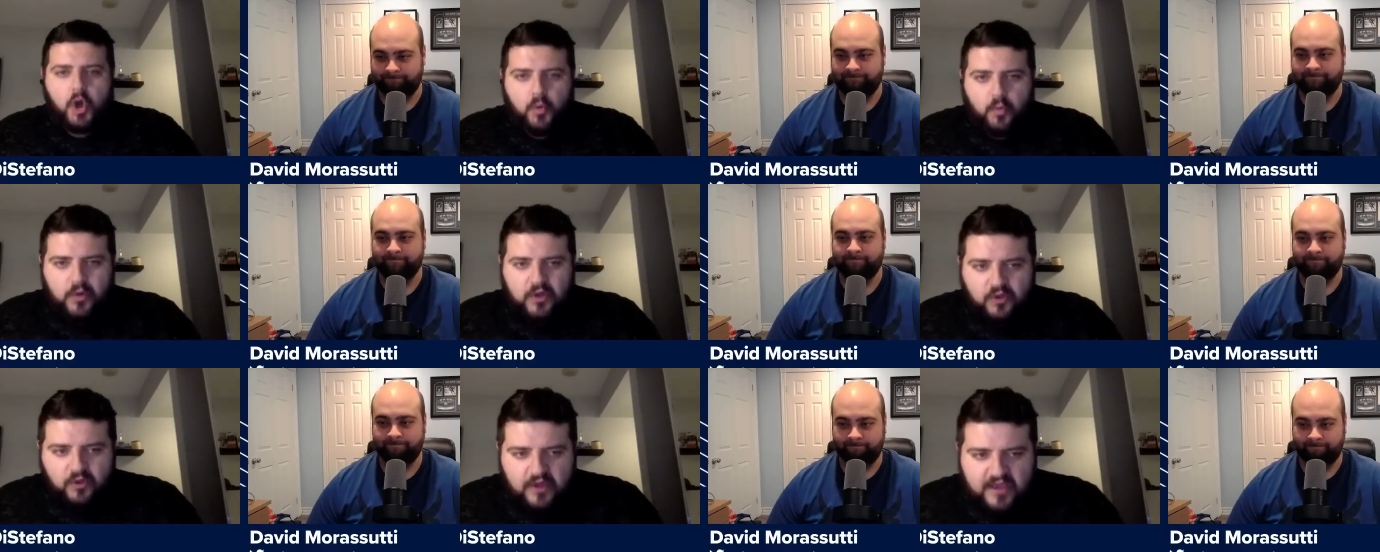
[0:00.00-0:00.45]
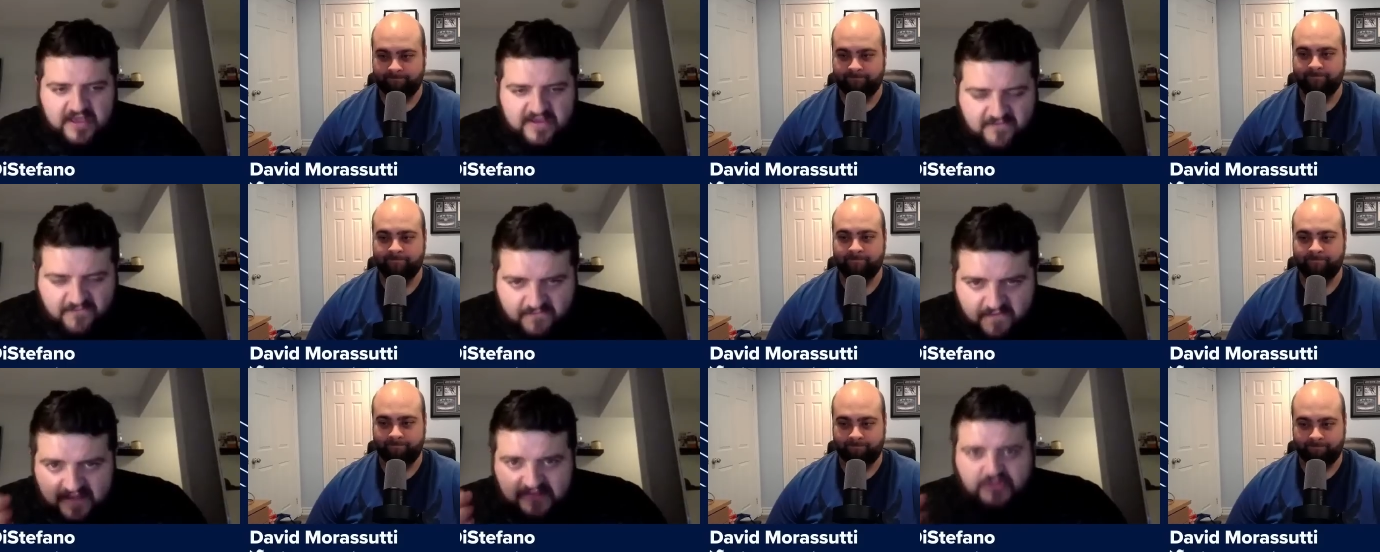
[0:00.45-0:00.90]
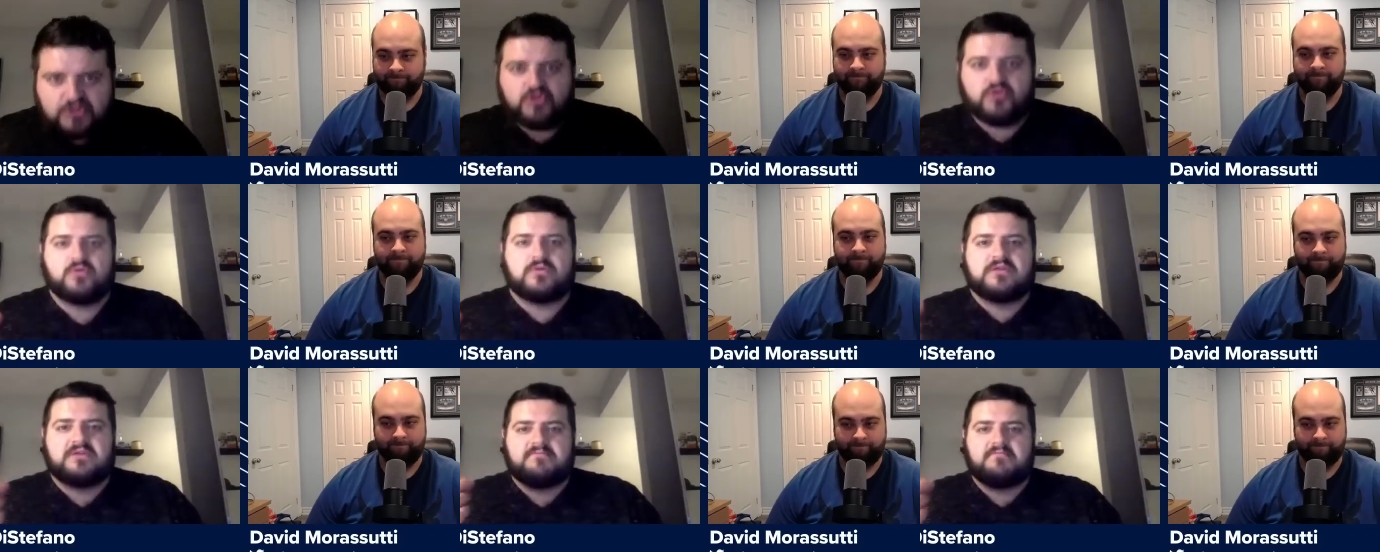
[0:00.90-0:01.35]
Speaker 1: will
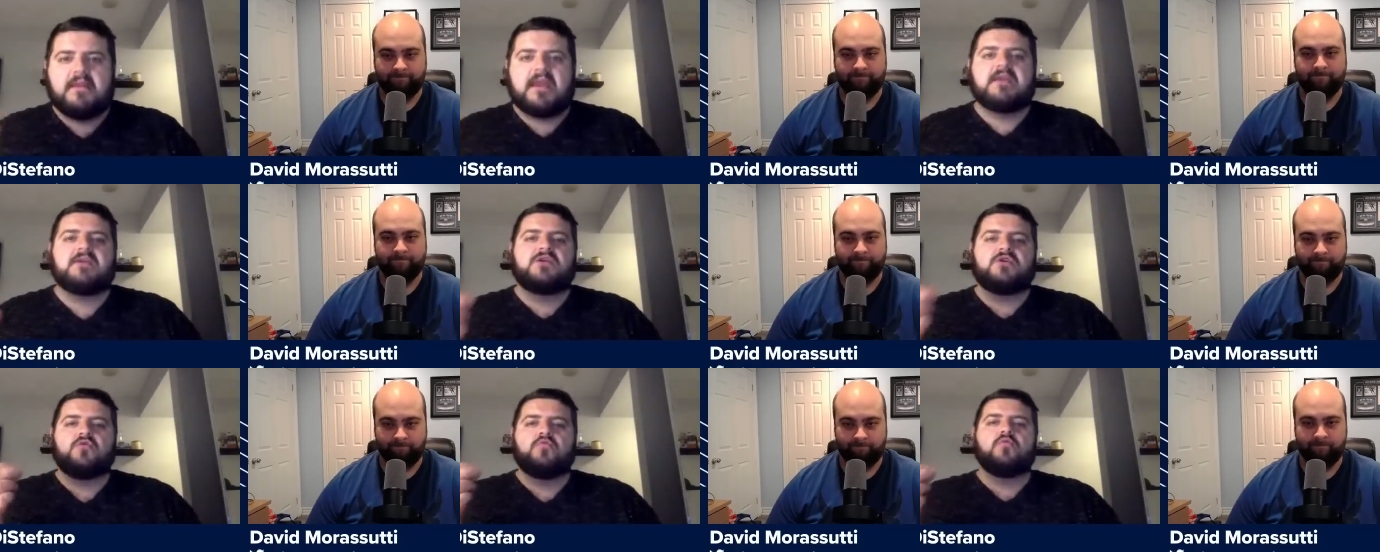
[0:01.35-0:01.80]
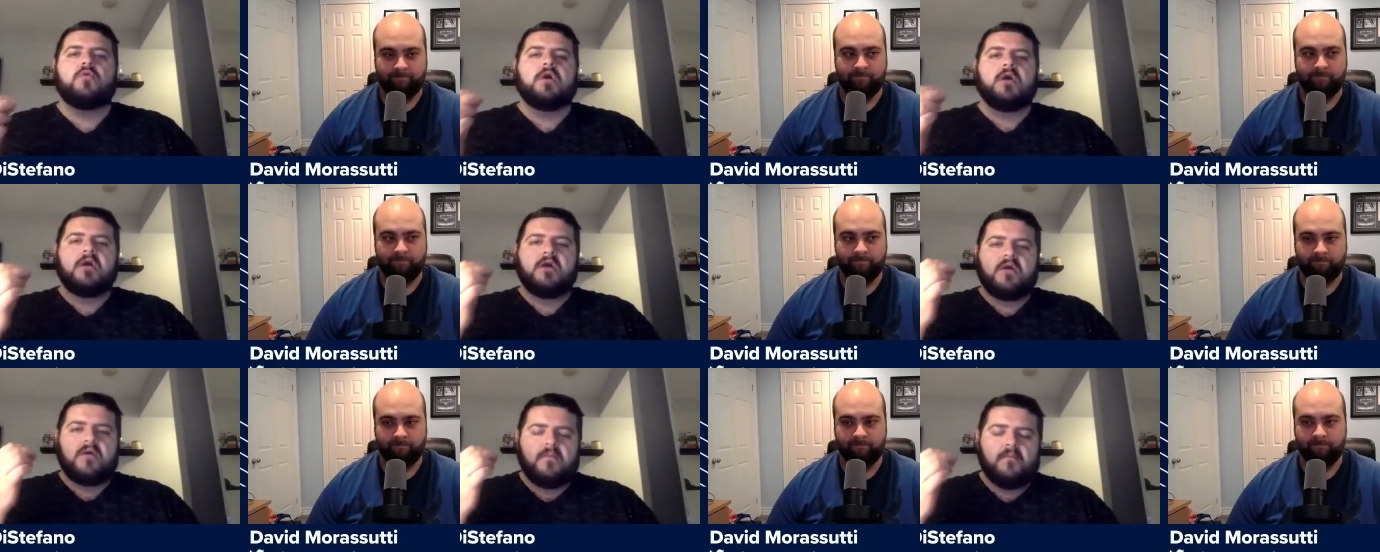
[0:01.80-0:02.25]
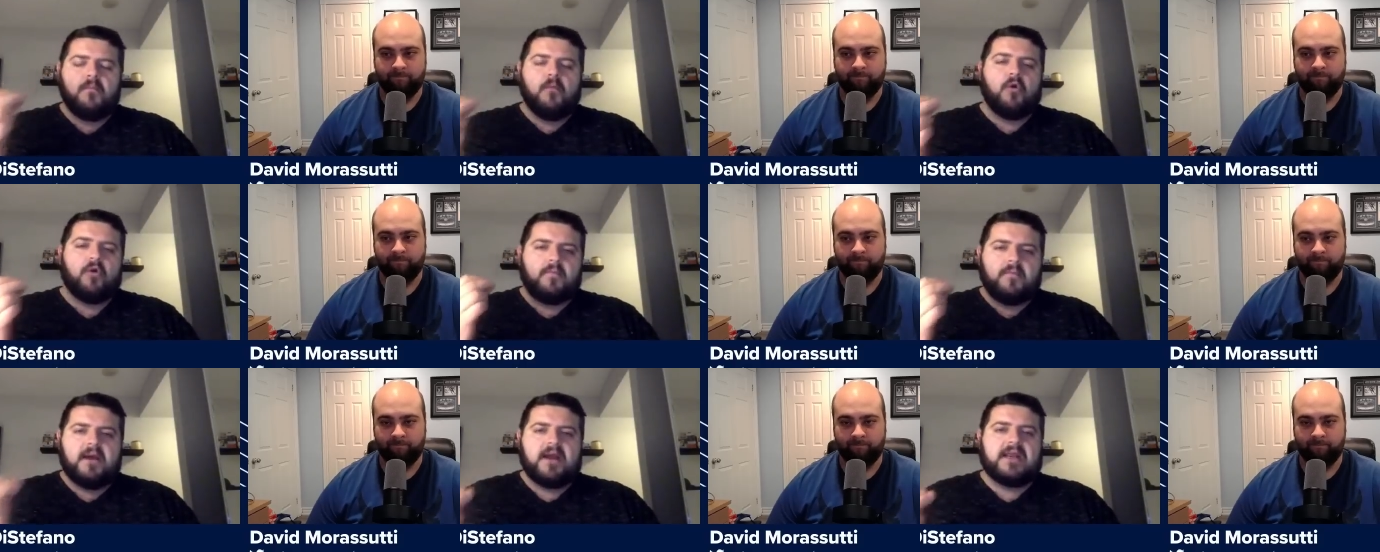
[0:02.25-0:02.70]
eventually make you
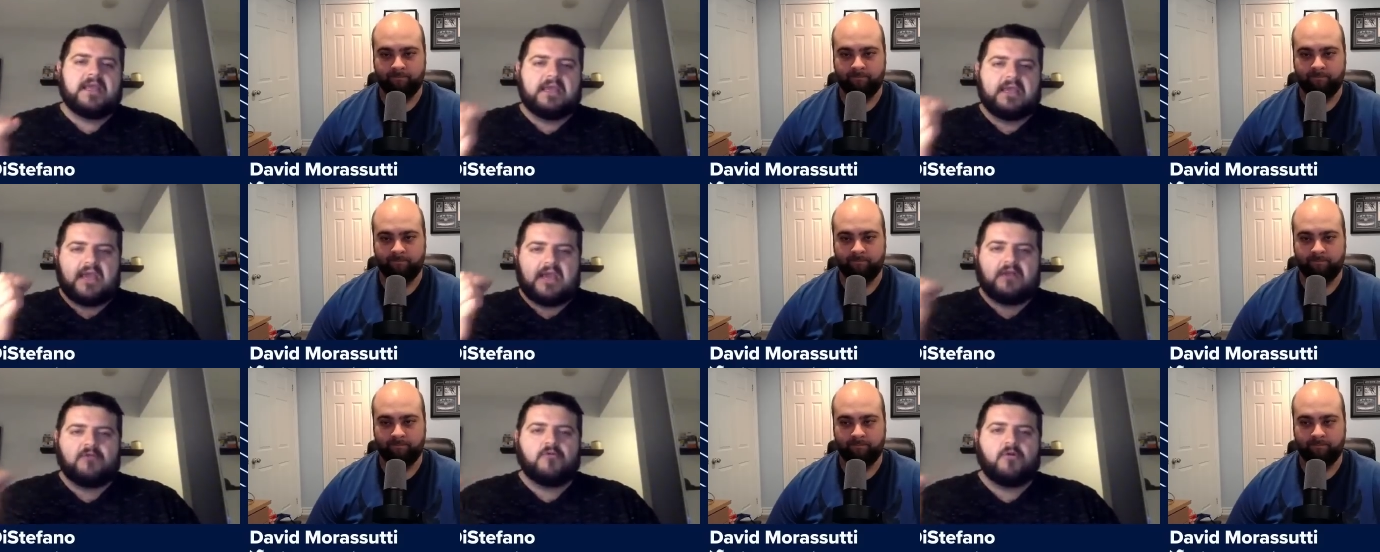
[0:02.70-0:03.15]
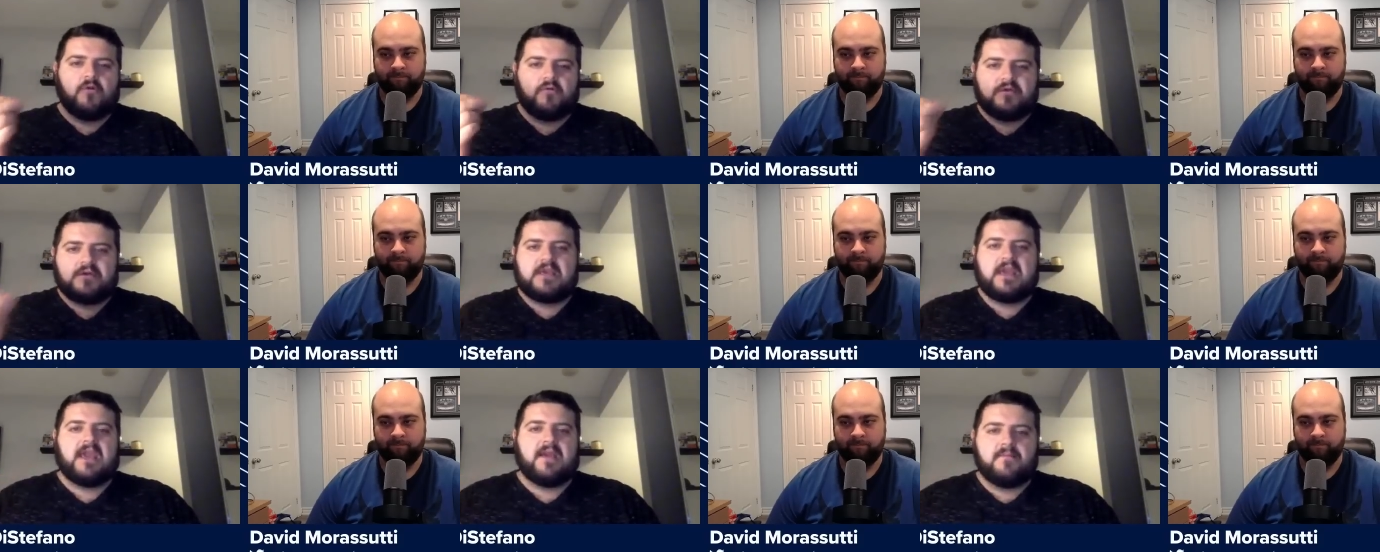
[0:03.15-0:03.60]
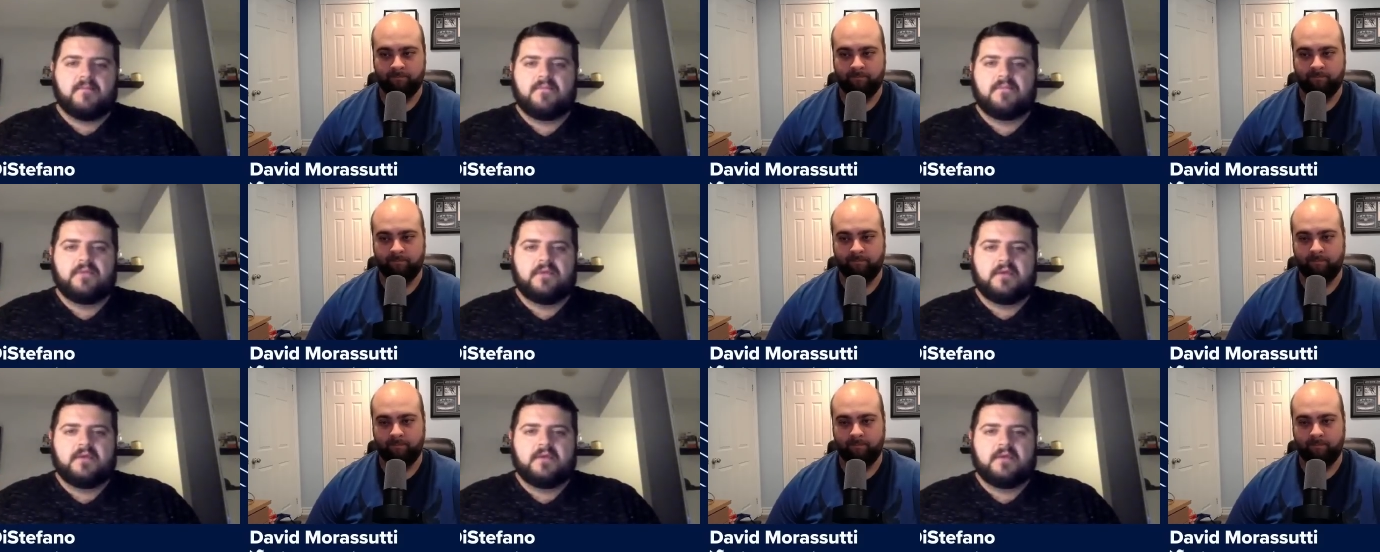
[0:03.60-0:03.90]
more money and grow the game.